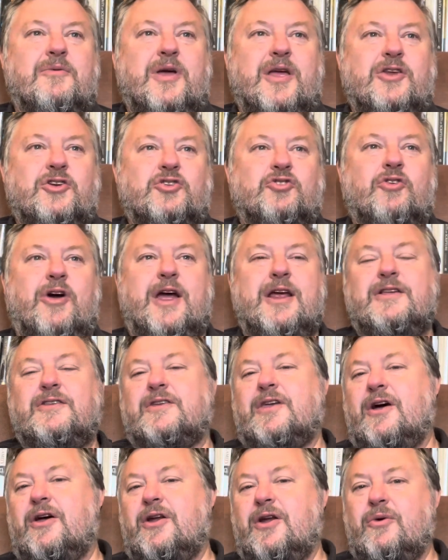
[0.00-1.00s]
trading
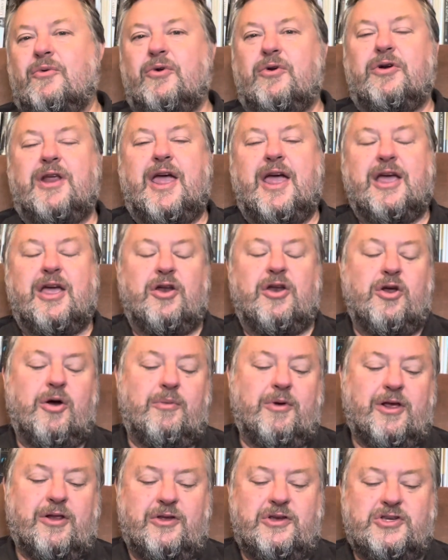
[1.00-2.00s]
is going on. We're
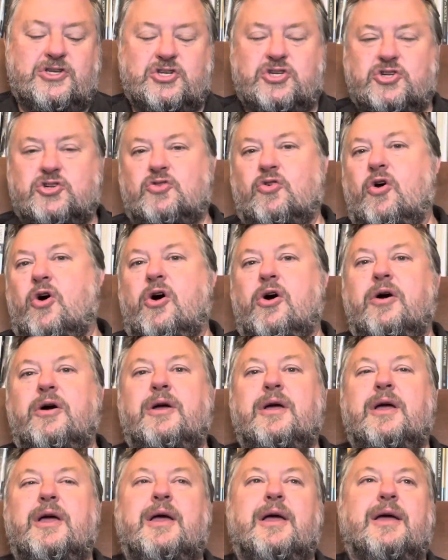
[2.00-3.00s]
economically
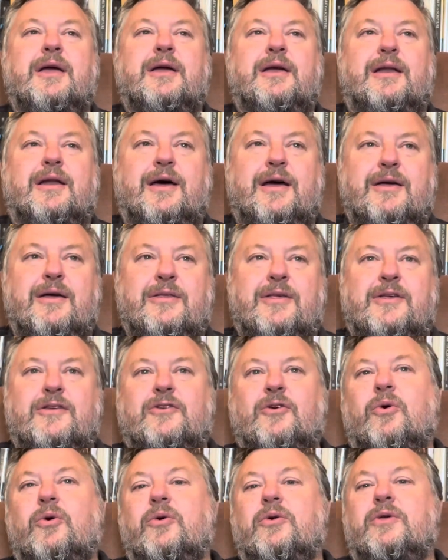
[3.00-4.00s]
strong. You know, there's
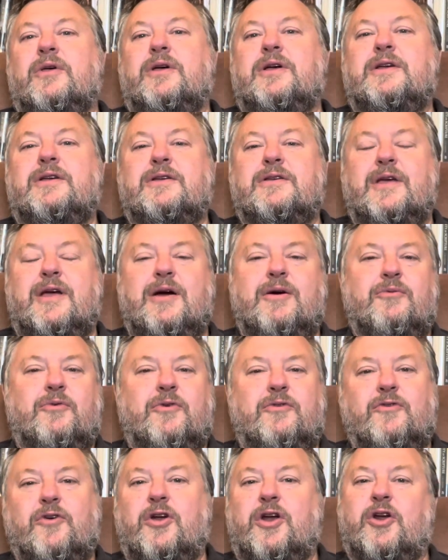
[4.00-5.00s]
all these, you know,
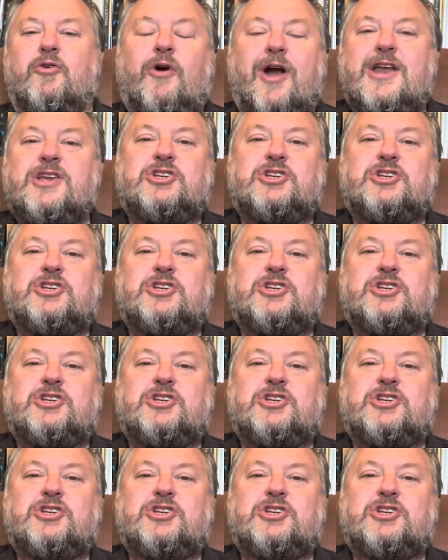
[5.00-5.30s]
we've got a great